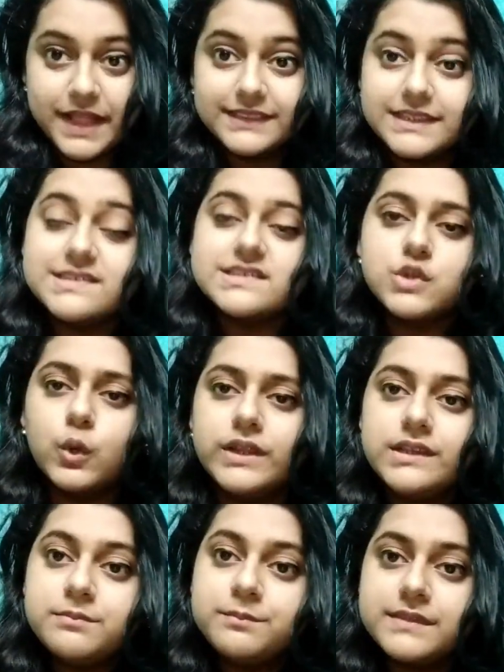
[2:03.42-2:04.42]
The
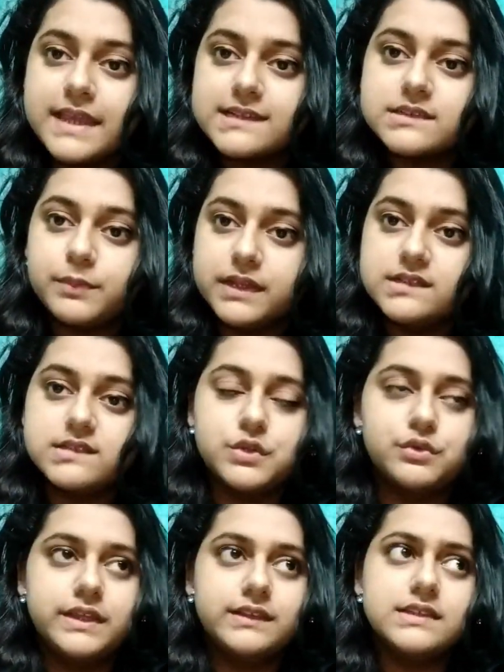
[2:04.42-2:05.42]
story takes place
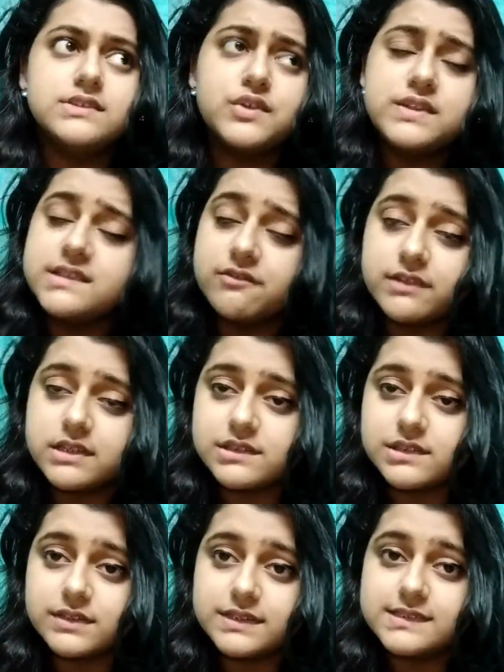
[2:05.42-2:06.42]
during the
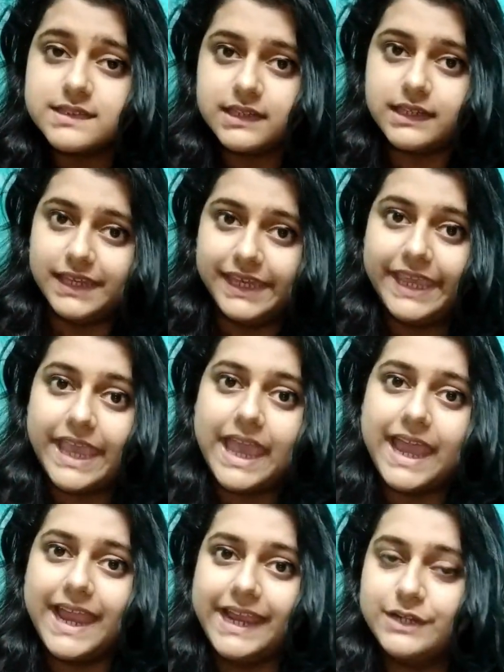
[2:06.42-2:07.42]
373 CE
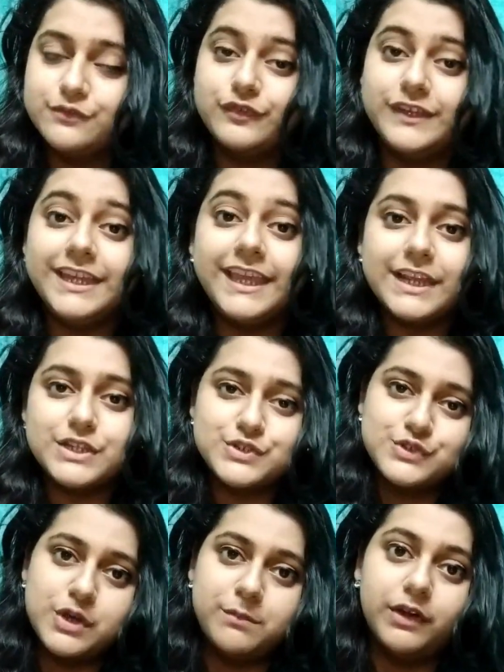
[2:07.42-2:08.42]
and we get to
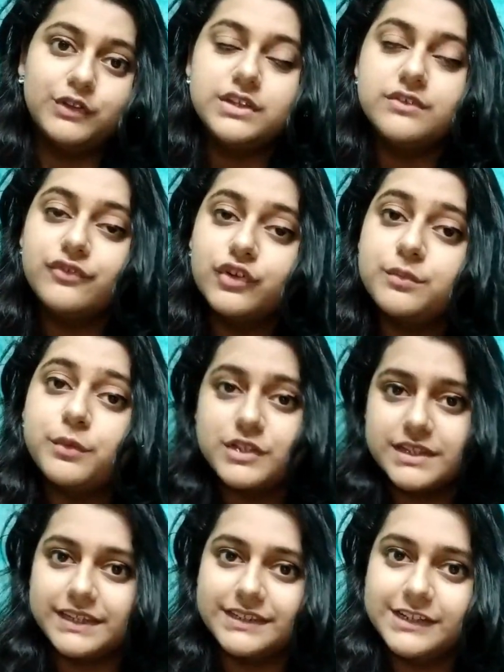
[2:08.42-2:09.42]
know about the four
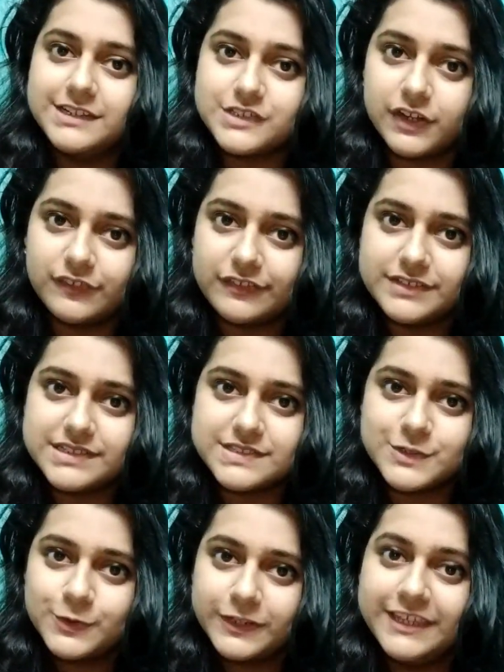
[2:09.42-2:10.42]
protagonists of our
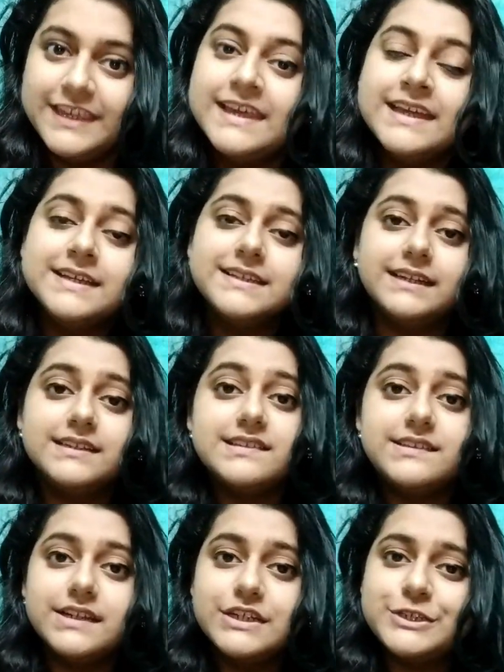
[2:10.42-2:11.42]
story. That is
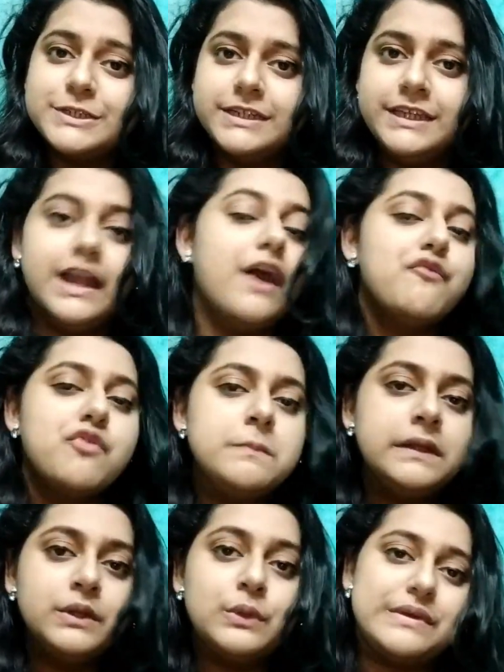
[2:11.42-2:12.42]
Darshini, a
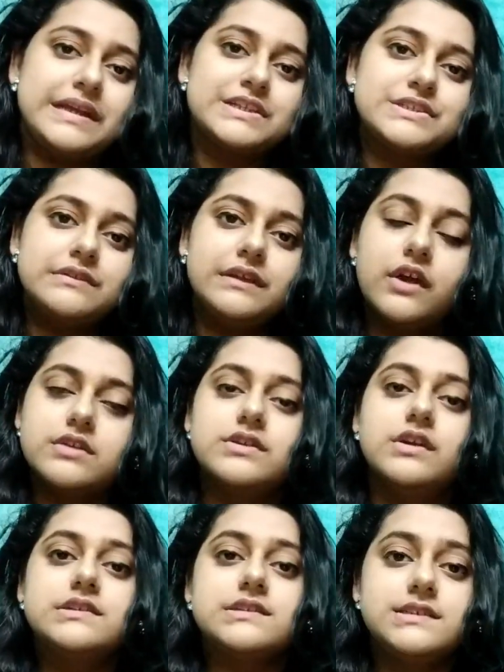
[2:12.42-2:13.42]
woman who actually got
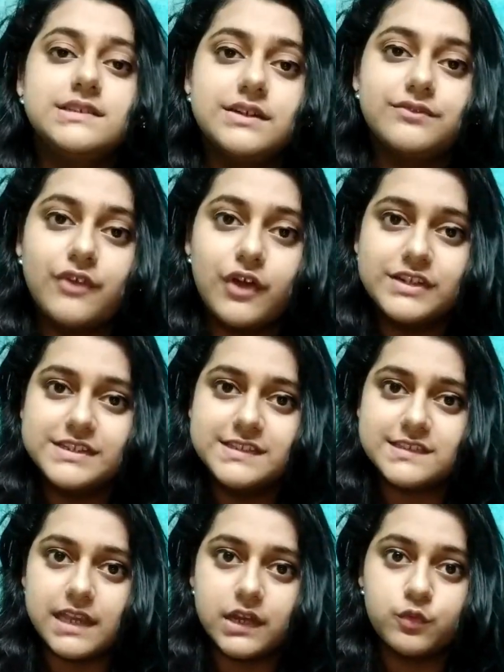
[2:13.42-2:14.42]
lost in the
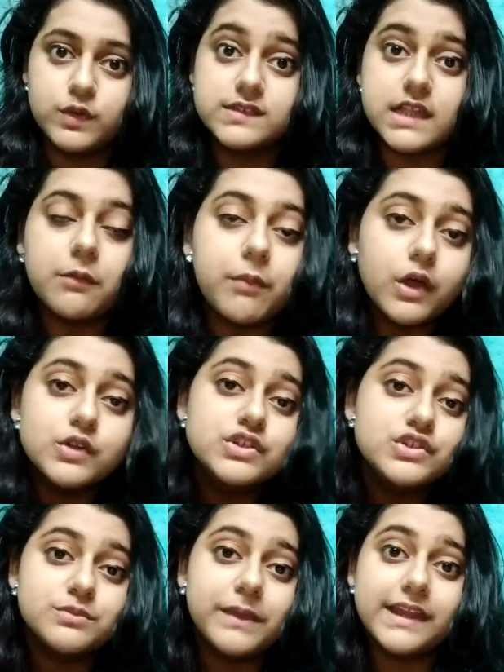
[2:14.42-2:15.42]
forest and was
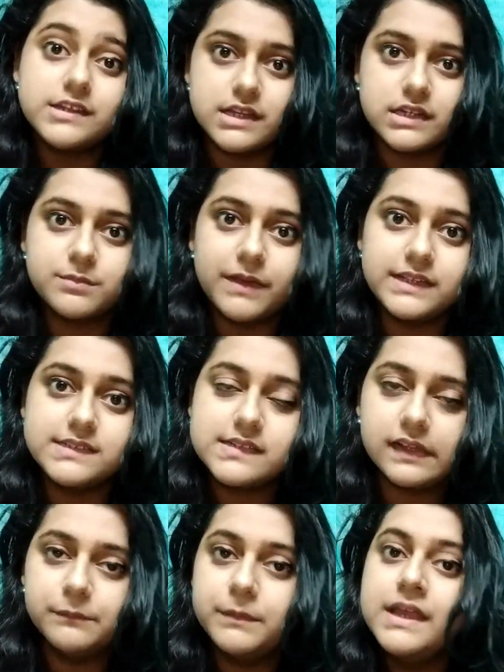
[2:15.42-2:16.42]
about to be attacked by
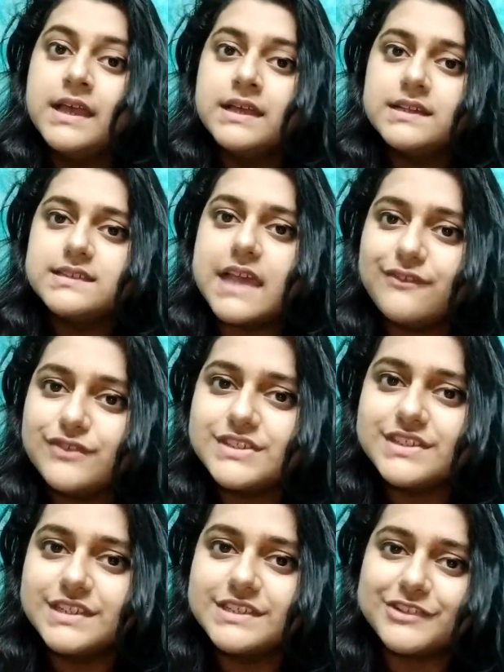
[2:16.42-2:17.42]
some
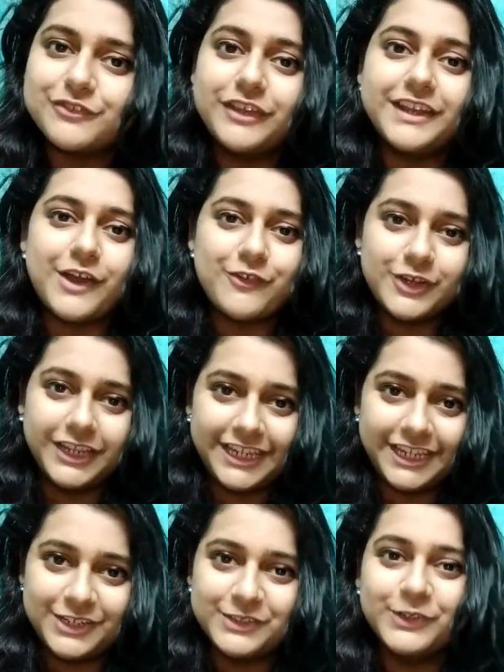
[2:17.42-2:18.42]
savages when our
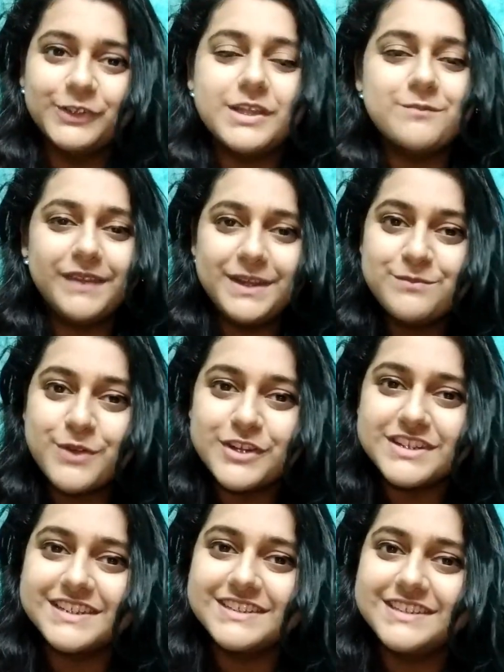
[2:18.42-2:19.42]
hero, the main
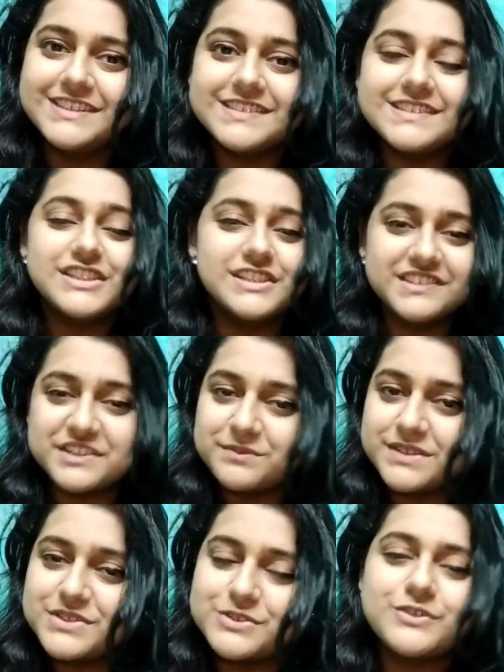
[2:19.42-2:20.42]
protagonist, the
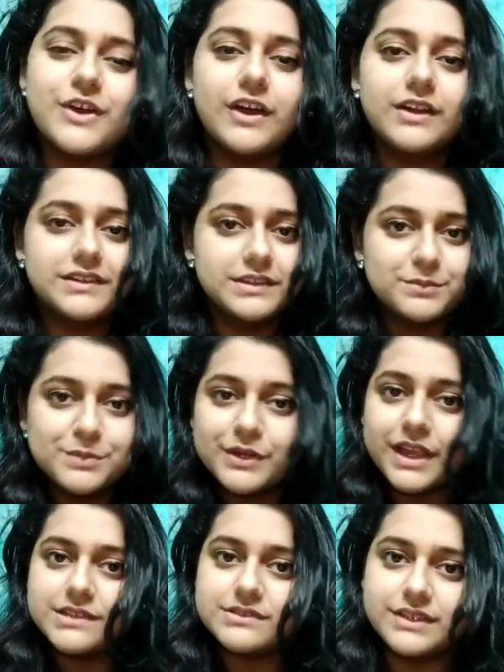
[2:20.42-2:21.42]
Chandragupta II, or in the
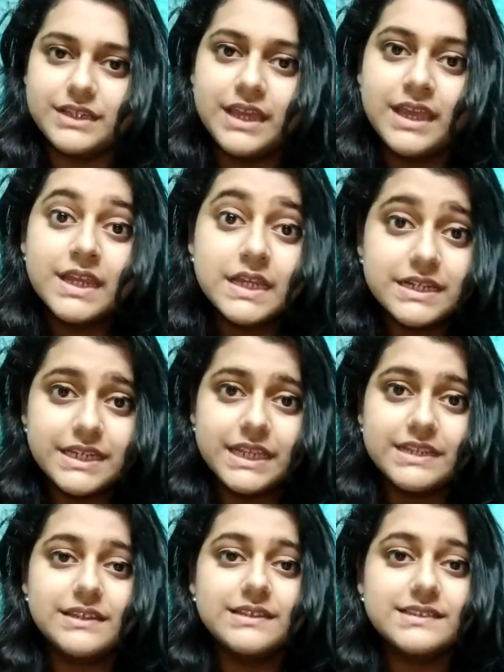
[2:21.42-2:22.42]
book as we
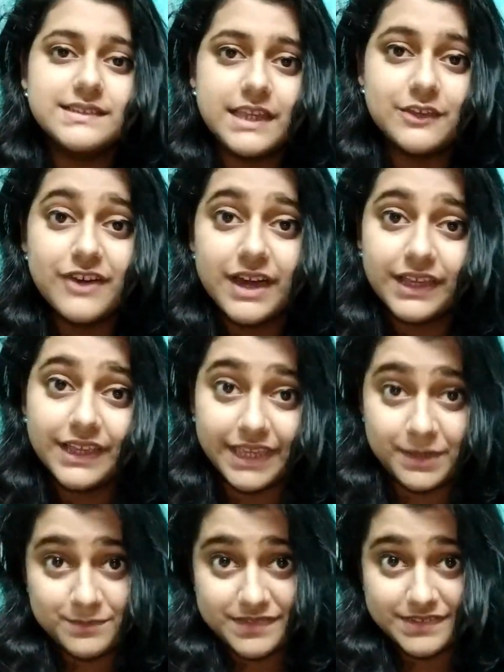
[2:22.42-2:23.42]
read is Deva,
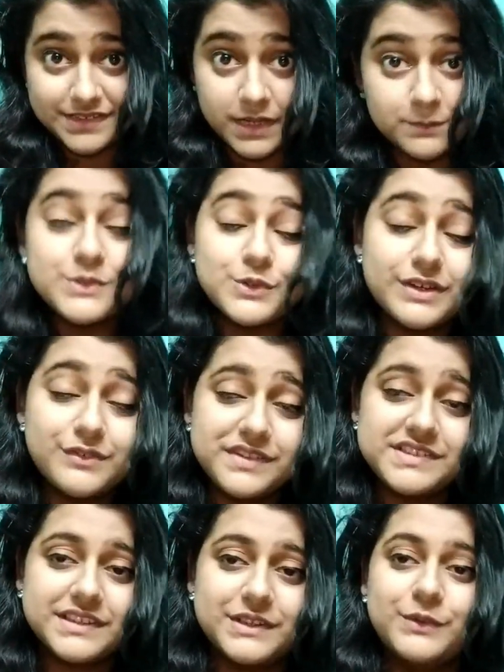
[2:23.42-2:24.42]
come to her
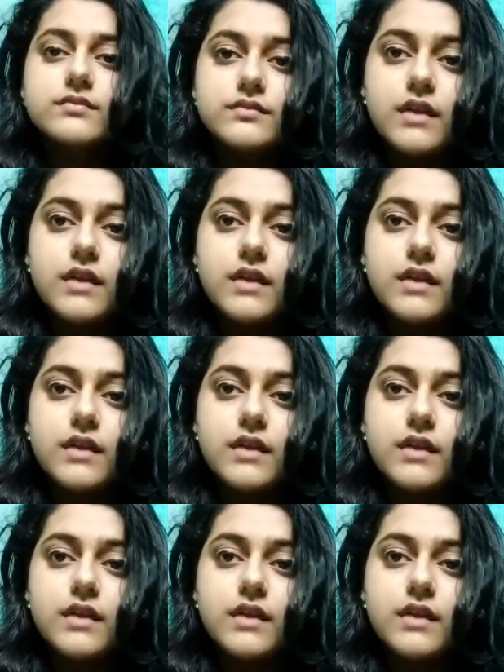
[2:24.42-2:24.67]
rescue.